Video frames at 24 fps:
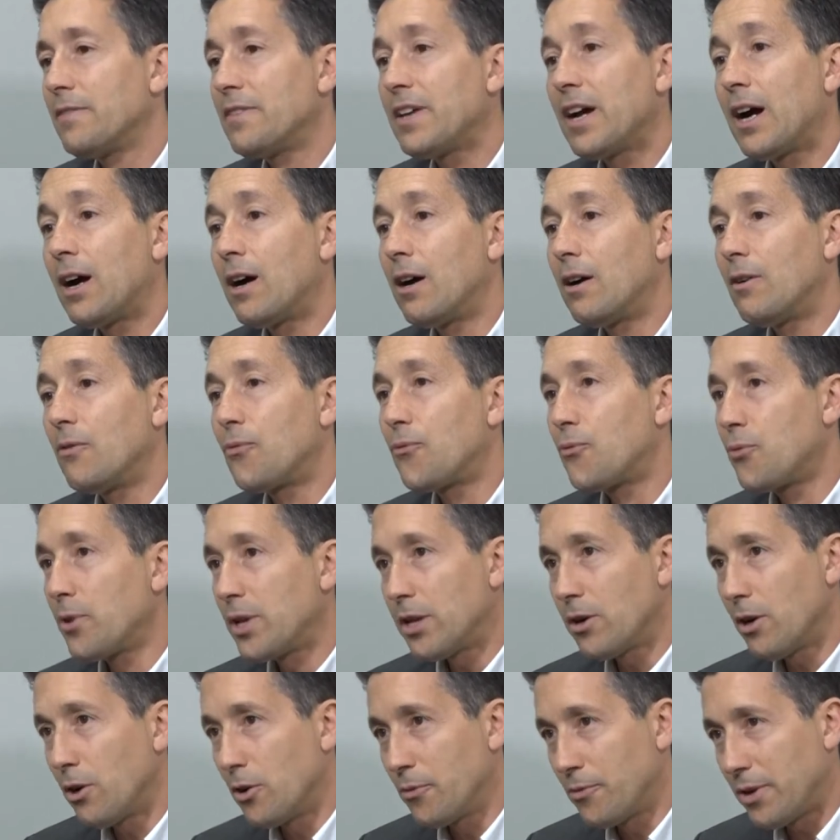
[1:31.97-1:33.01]
they are free
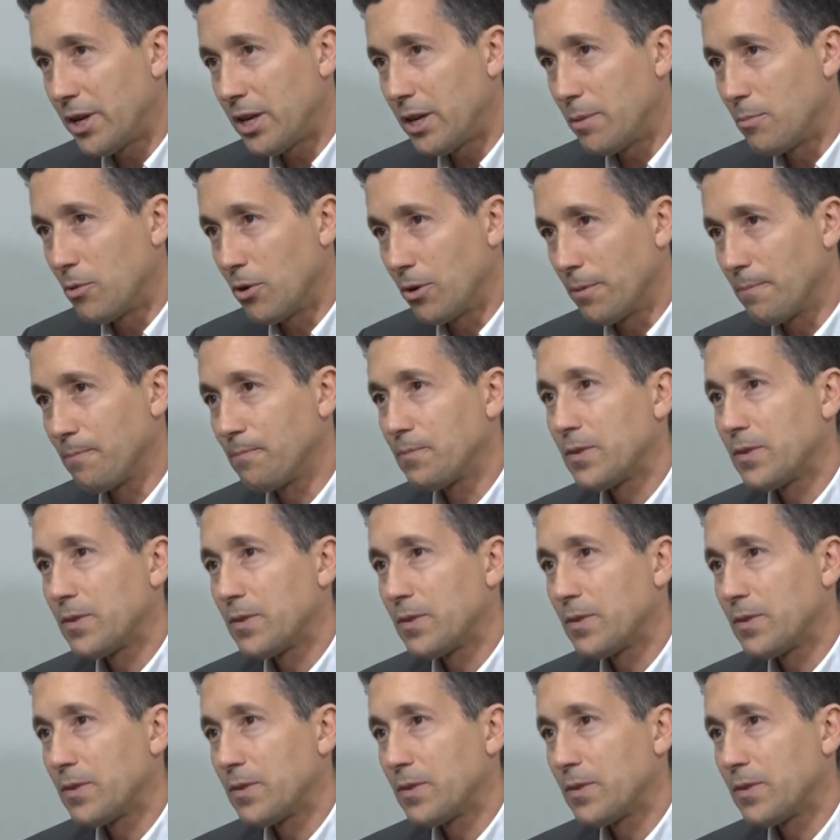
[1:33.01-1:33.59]
available.